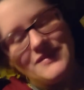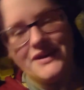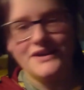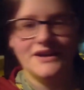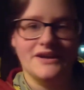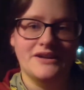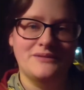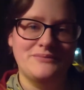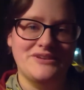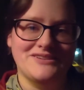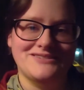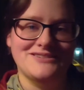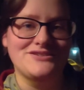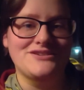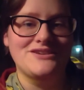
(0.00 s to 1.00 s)
I got a
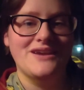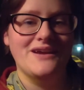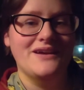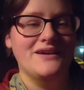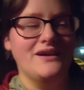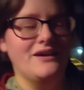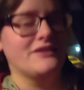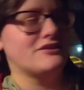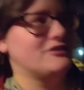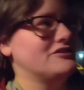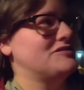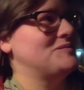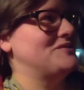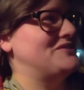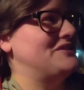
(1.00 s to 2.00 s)
message. On
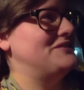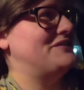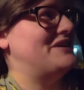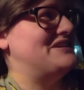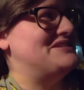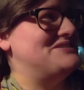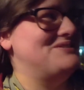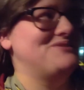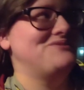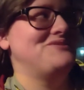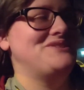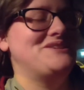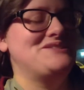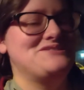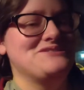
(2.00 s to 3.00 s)
Christmas Eve, I need to
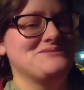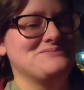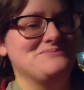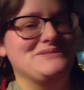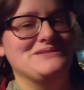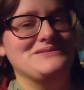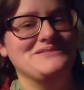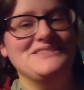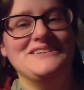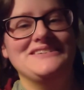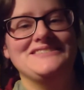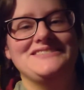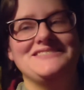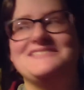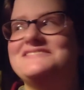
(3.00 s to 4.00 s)
finish up the
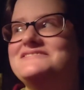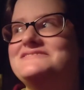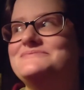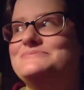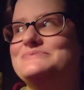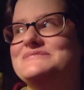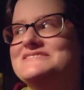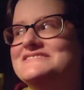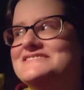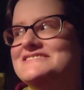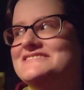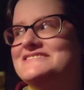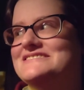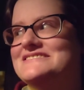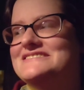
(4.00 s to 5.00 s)
last 2
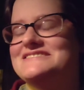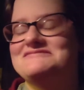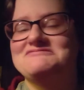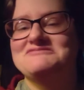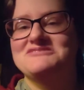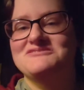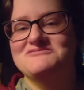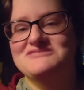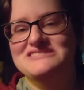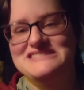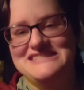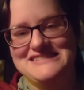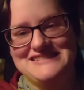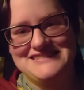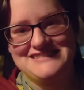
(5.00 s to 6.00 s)
presents that I was
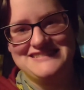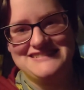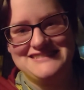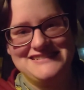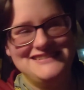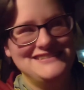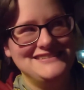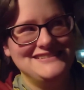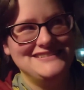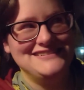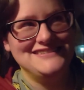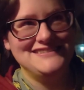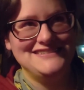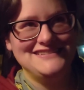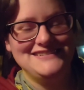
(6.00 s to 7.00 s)
working on.
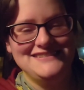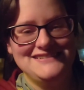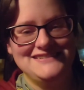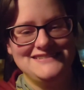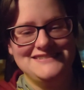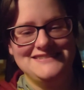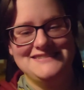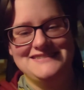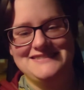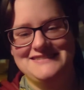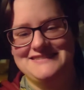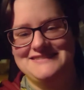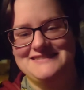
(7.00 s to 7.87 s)
Yay!